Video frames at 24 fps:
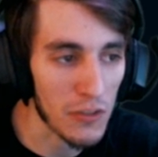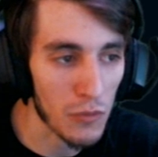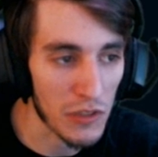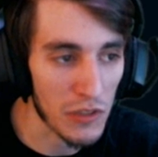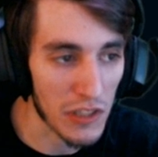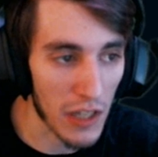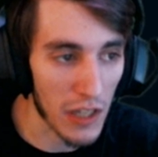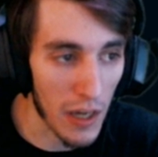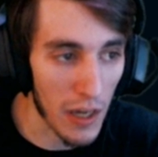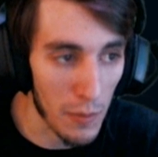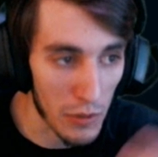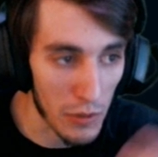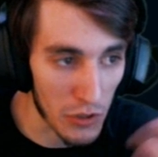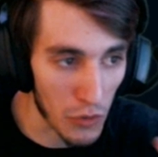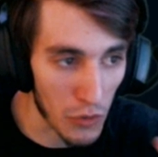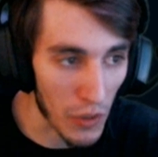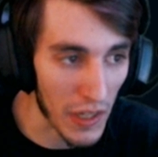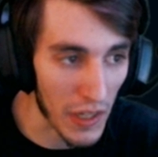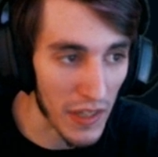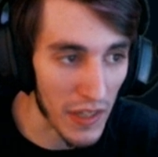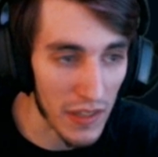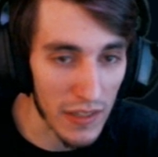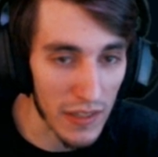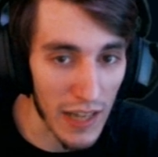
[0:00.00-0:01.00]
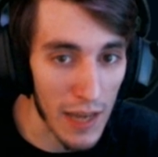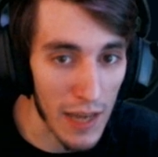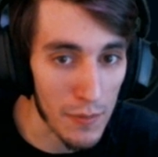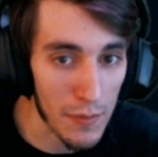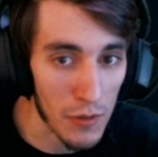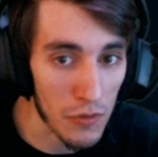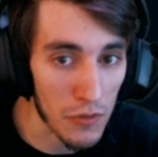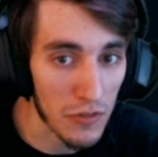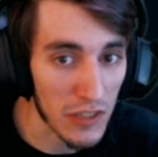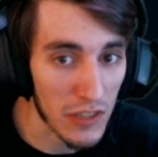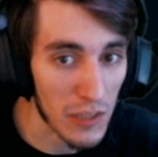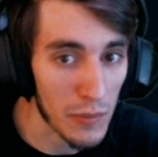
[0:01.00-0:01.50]
which a majority of the time
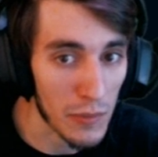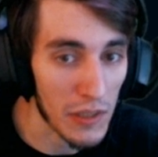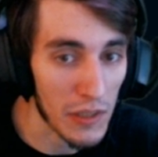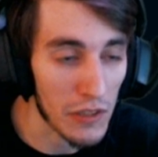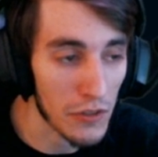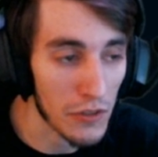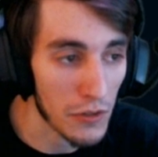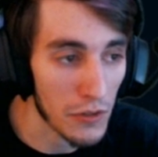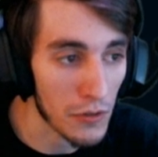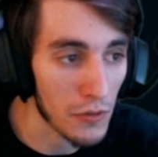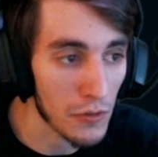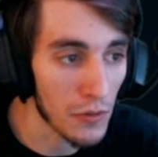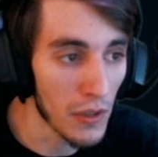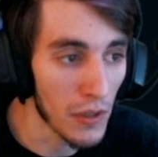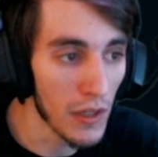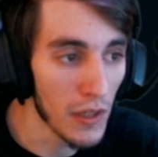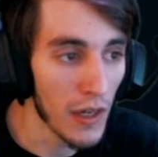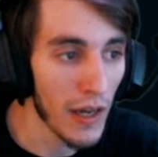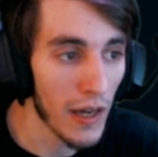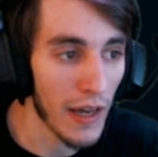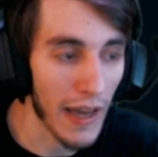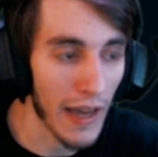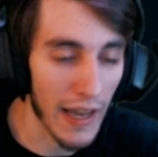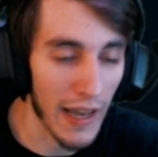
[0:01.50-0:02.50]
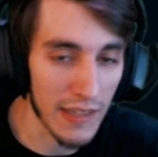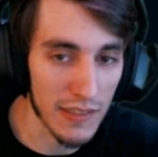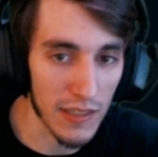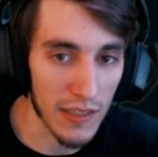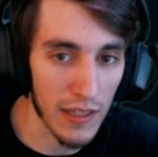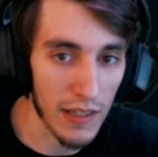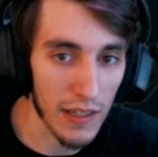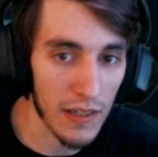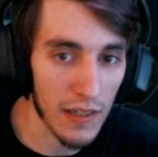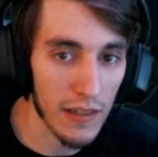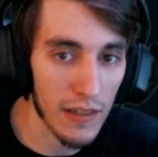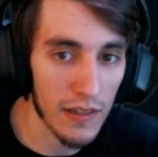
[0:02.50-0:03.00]
you see me do as
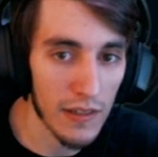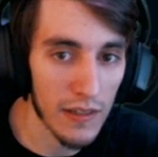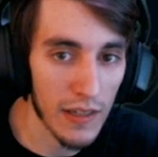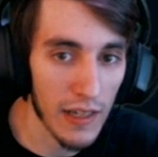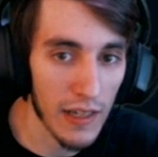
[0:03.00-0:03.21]
I